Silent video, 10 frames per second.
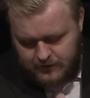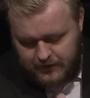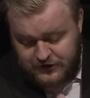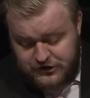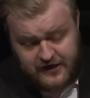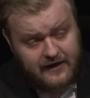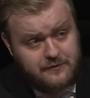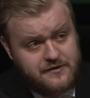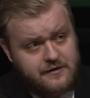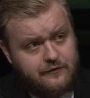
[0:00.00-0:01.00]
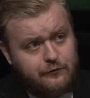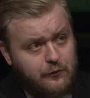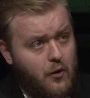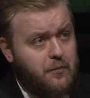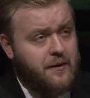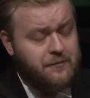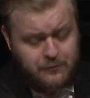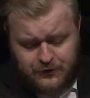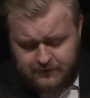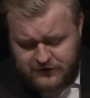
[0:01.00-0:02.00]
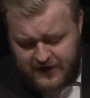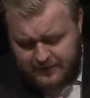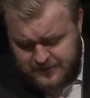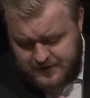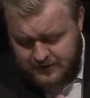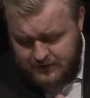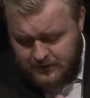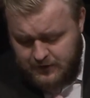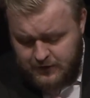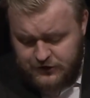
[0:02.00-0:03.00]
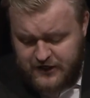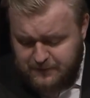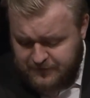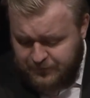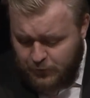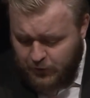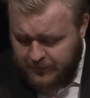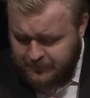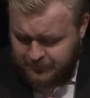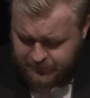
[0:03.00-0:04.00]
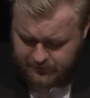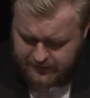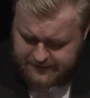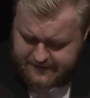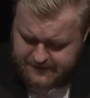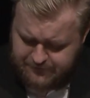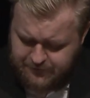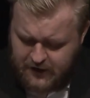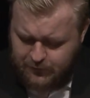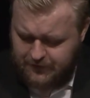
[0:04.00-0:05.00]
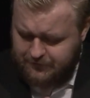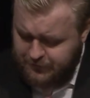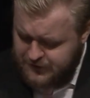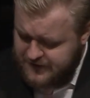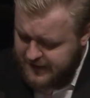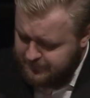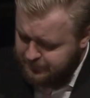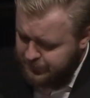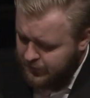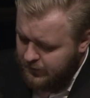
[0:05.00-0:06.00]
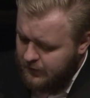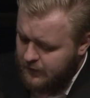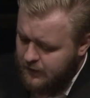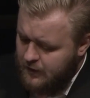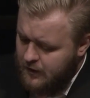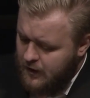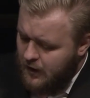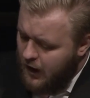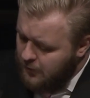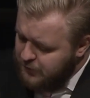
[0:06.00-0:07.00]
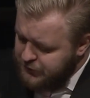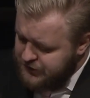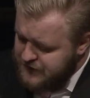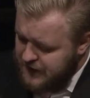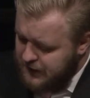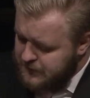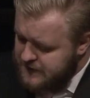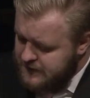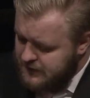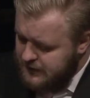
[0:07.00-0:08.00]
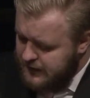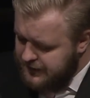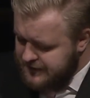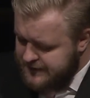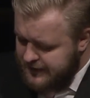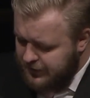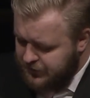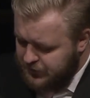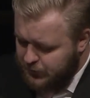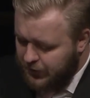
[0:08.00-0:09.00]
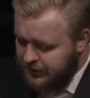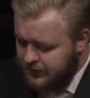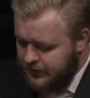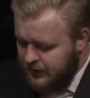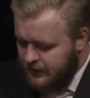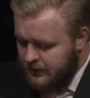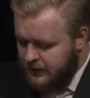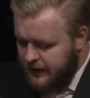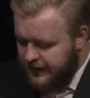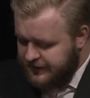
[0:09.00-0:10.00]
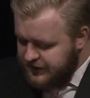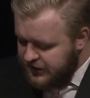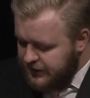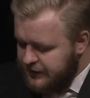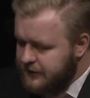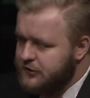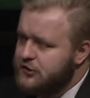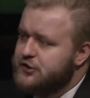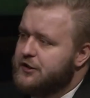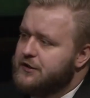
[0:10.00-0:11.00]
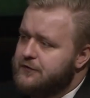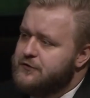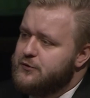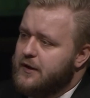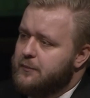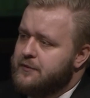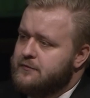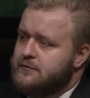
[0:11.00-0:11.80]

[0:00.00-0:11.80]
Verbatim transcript: In James if you open up the book of James, chapter 4, it says the following verse 10 Humble yourselves in the sight of the Lord, and he shall lift you up.